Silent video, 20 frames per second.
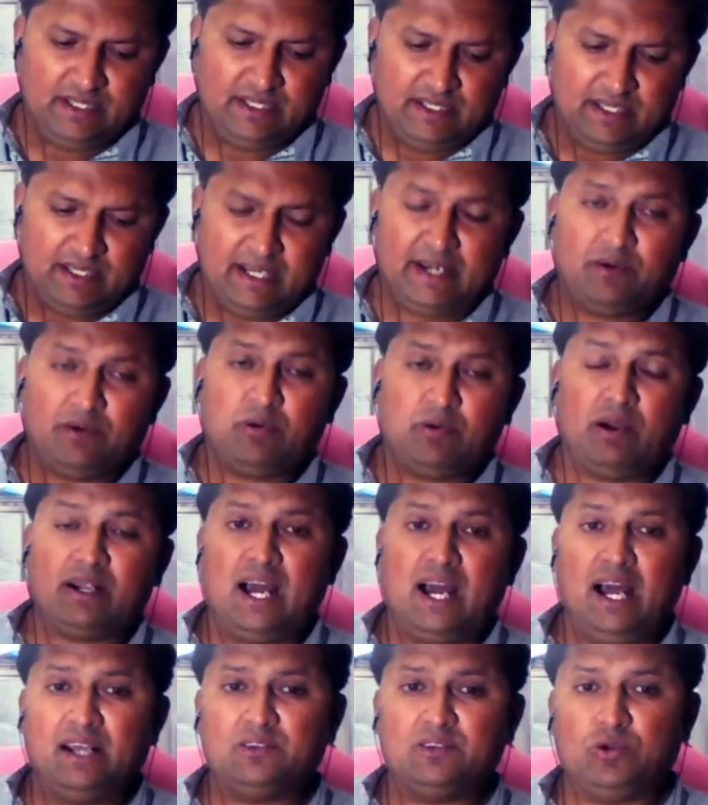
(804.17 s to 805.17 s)
And what
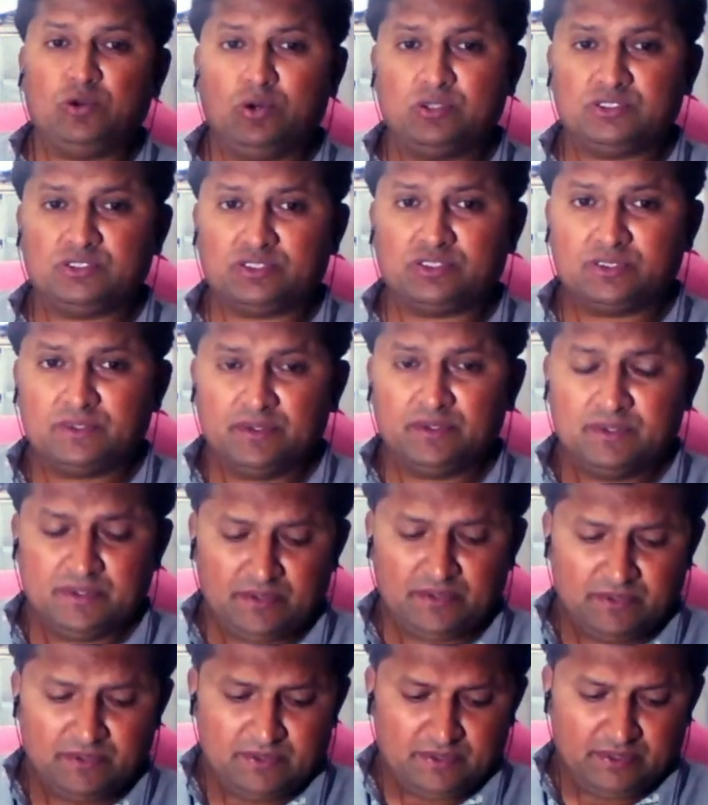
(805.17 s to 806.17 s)
are those
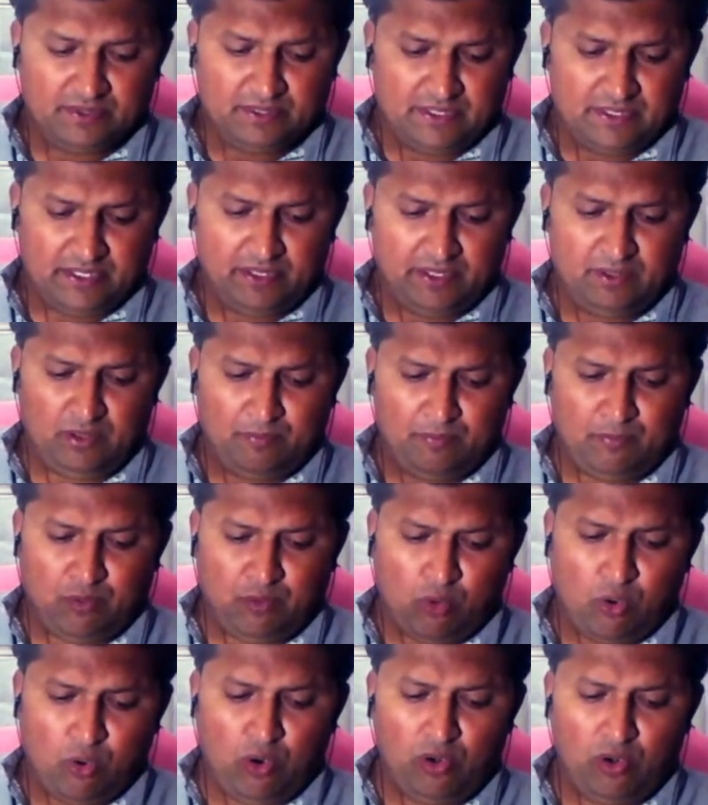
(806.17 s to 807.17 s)

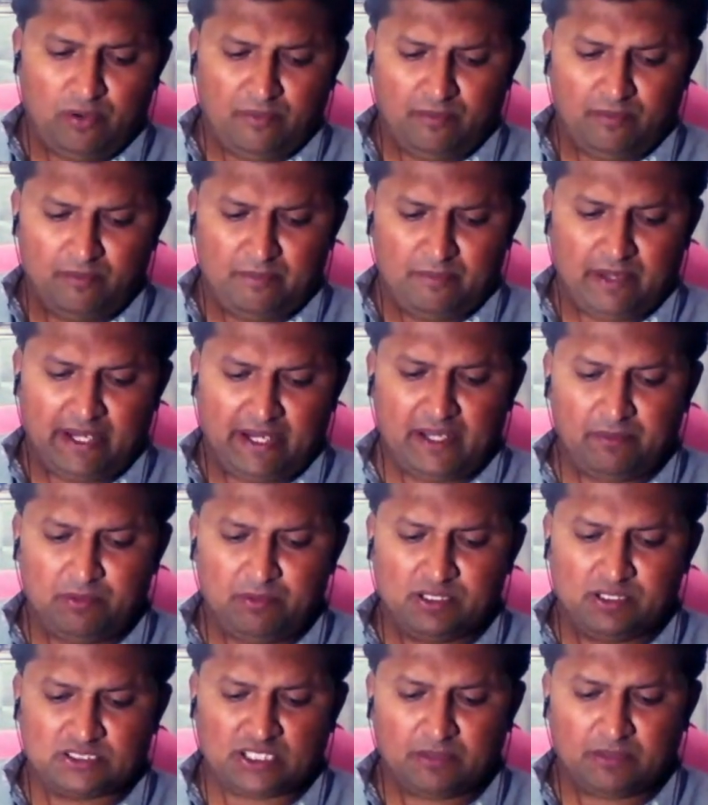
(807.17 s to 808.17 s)
4
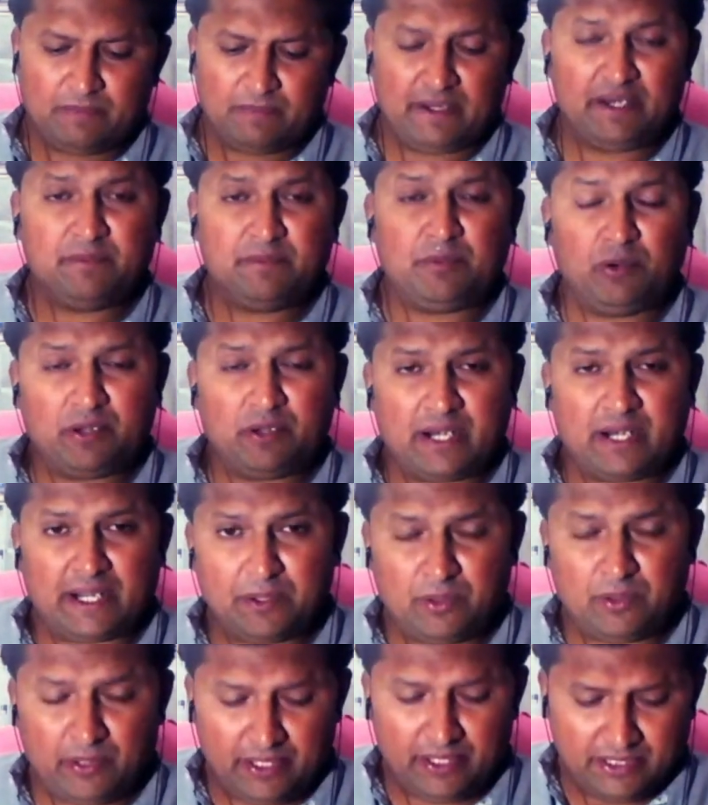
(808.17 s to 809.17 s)
variables of input
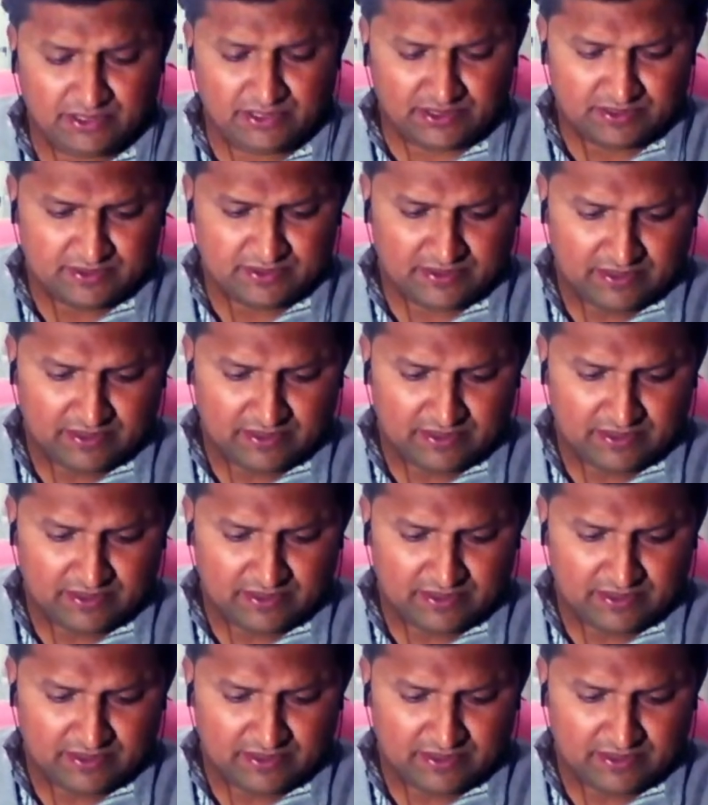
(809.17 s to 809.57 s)
categories?